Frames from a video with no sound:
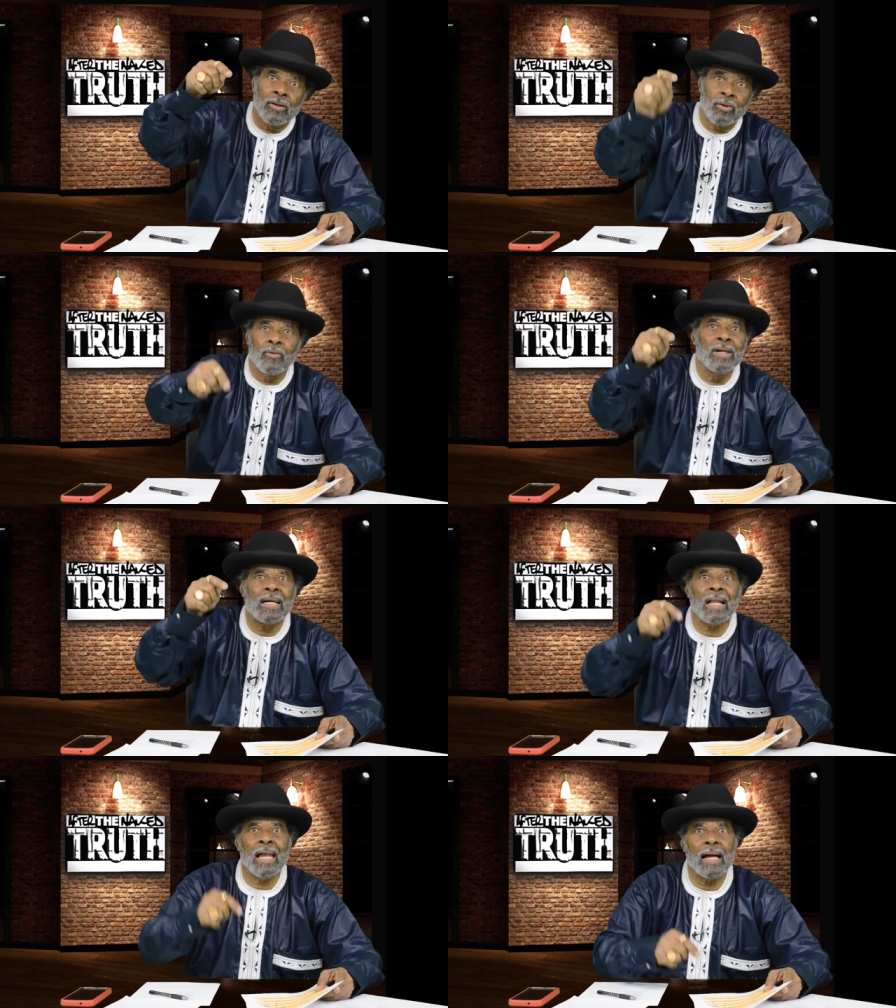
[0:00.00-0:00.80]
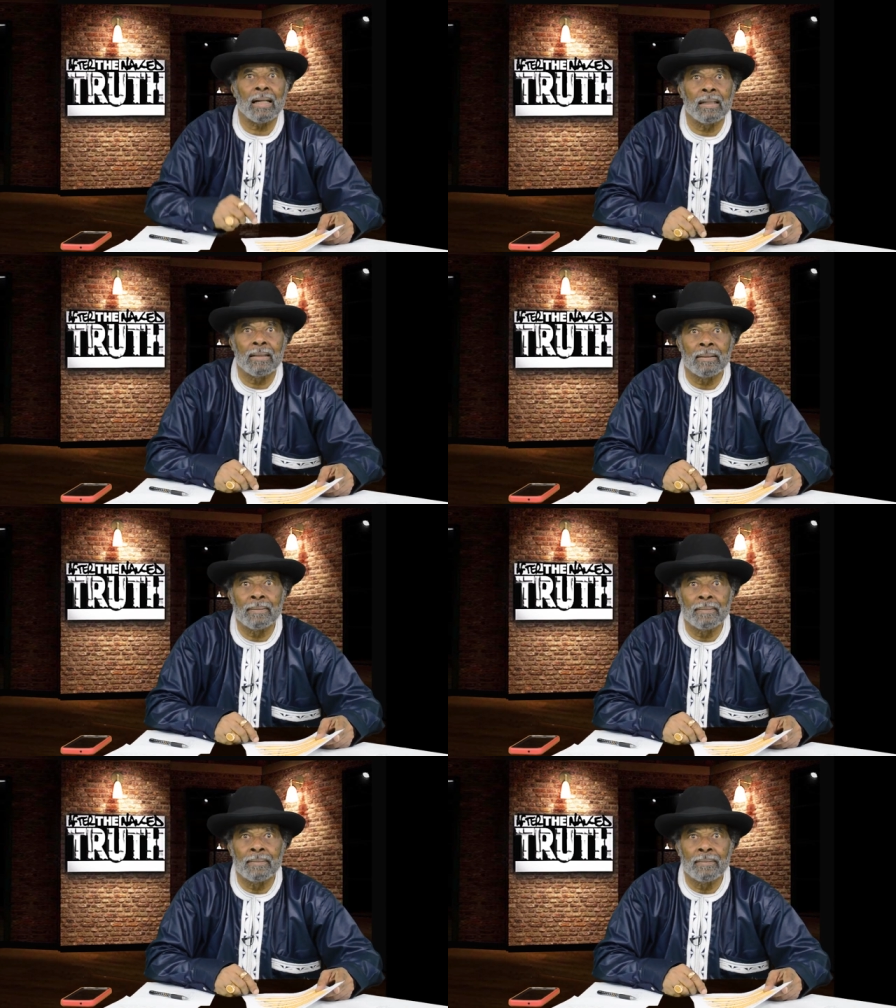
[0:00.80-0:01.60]
three o'clock.
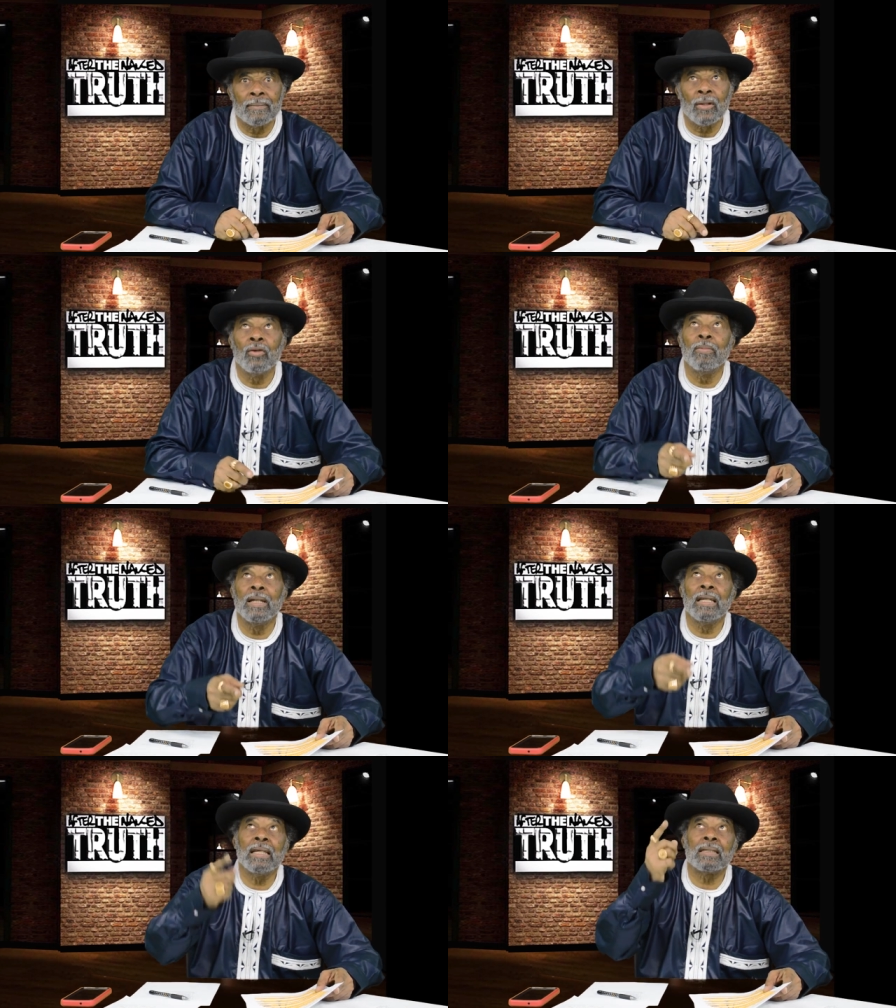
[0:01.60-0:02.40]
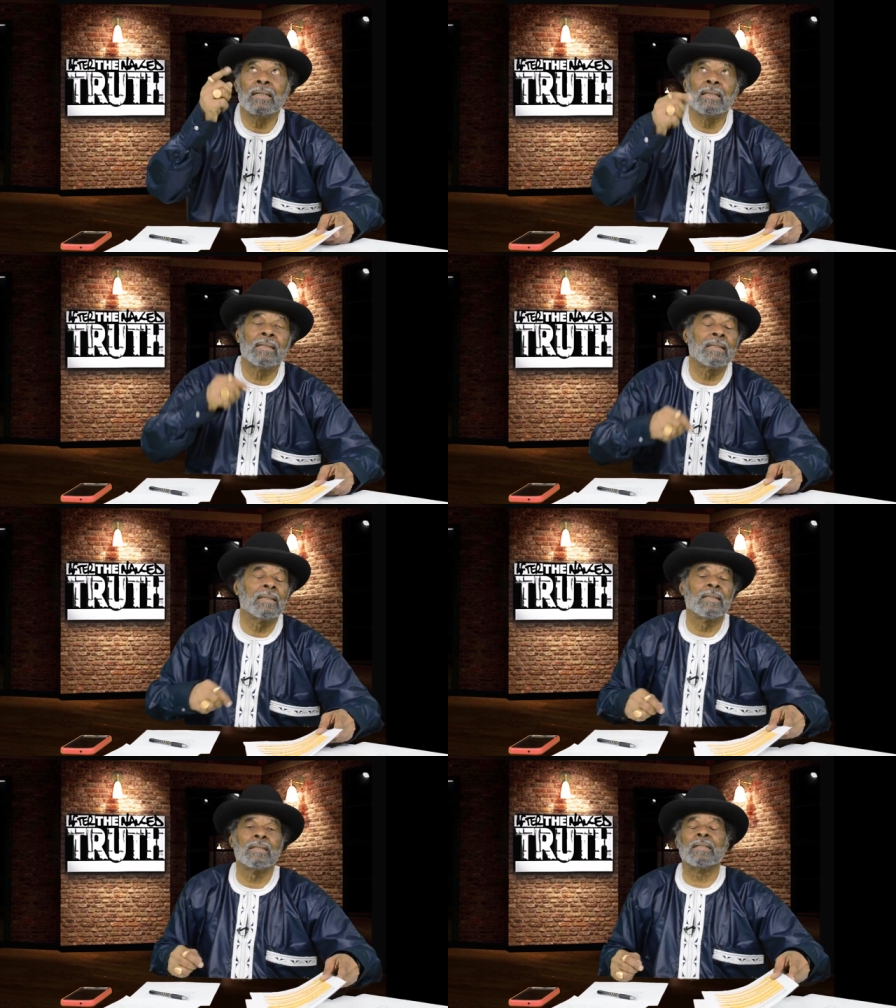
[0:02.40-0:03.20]
You've been listening
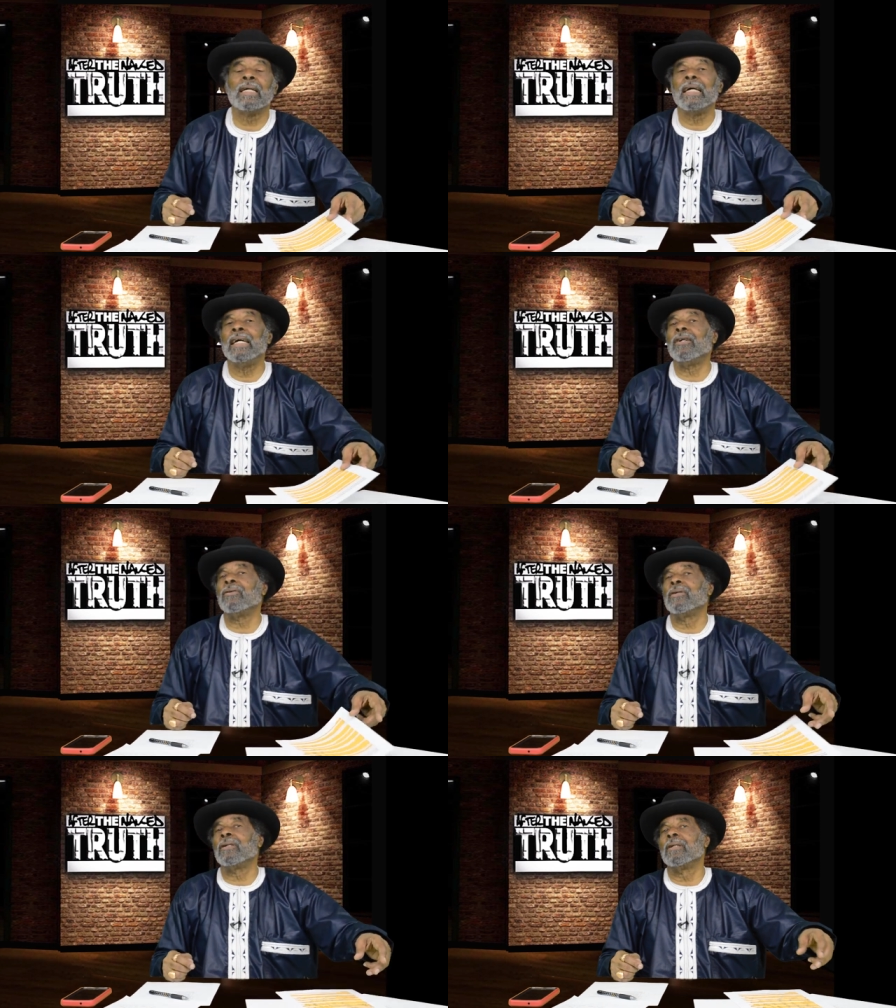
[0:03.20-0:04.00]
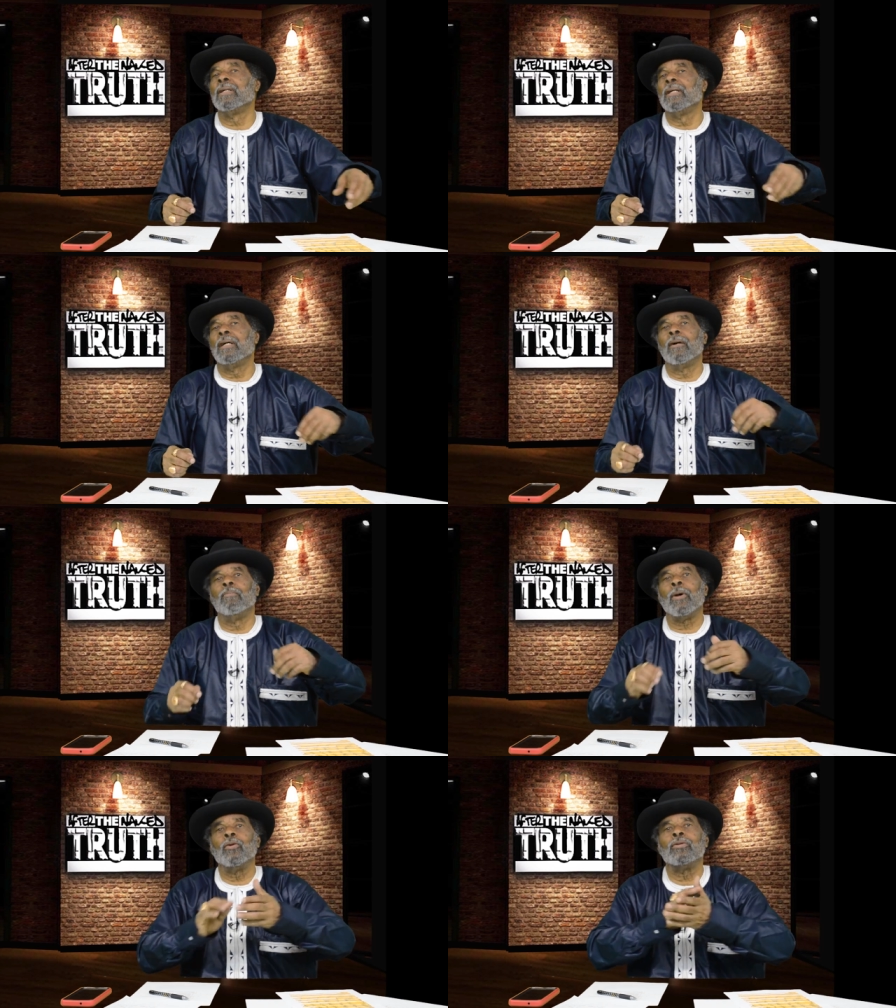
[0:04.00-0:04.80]
to Elder
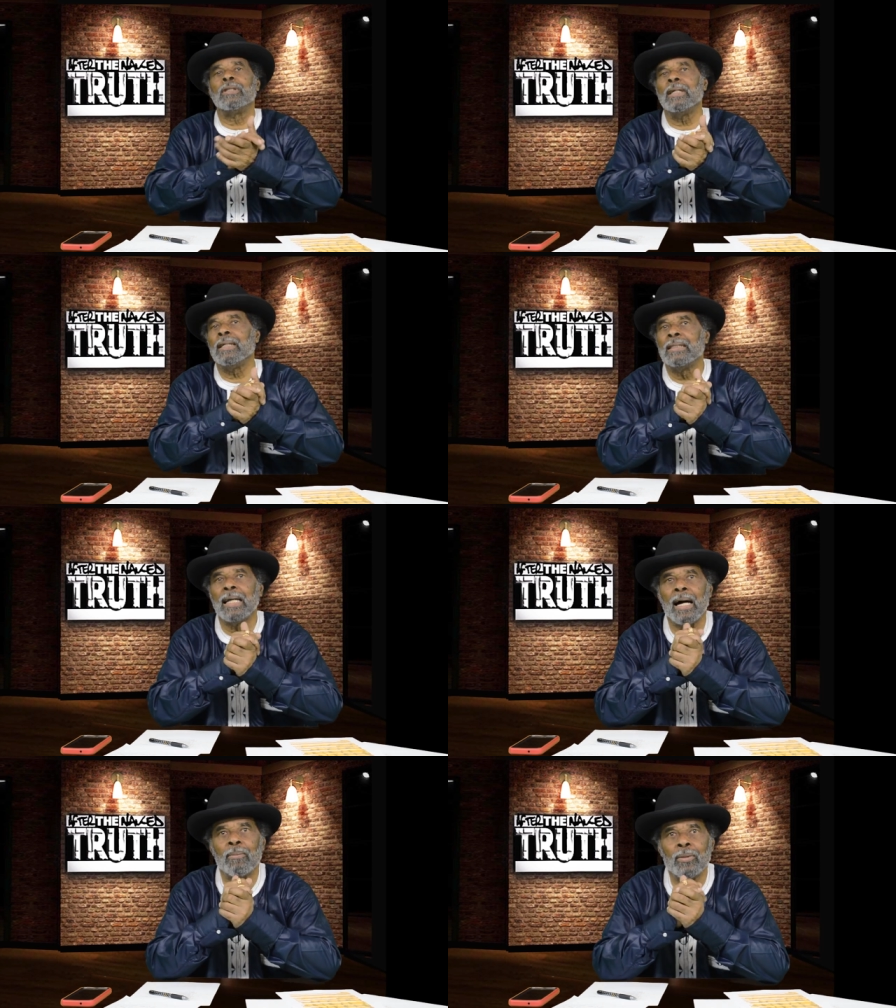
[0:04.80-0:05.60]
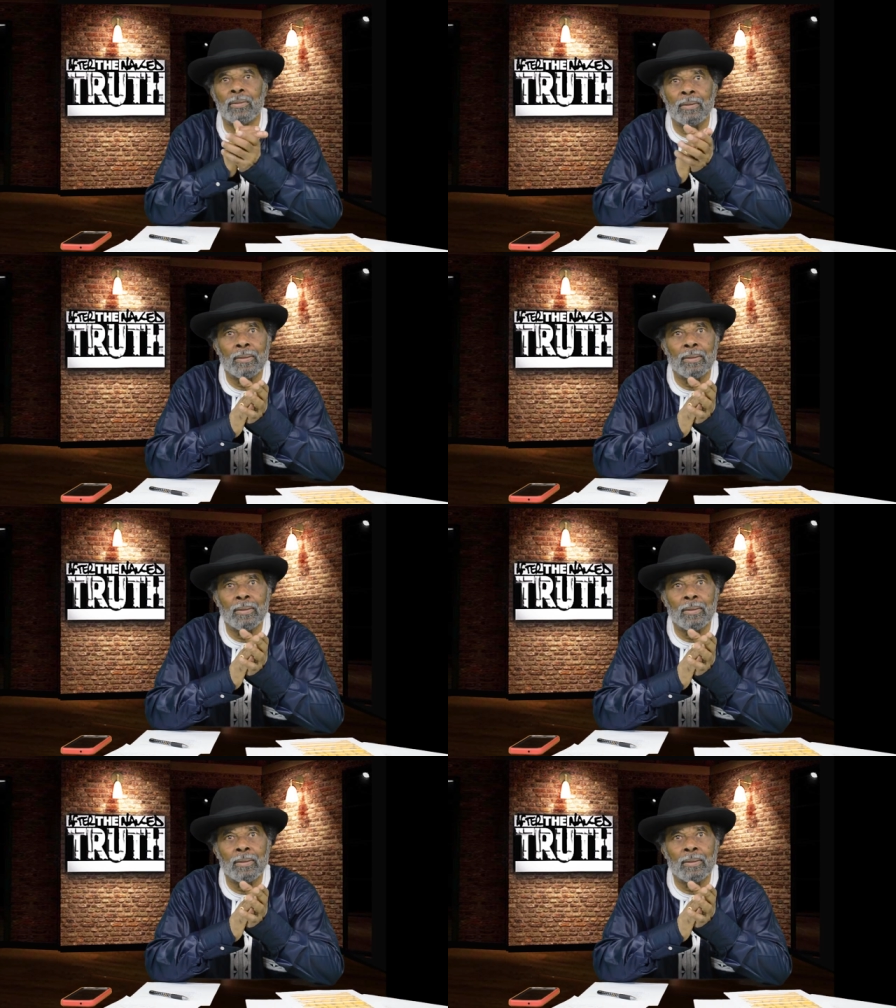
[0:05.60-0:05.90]
Mmoja Ajabu,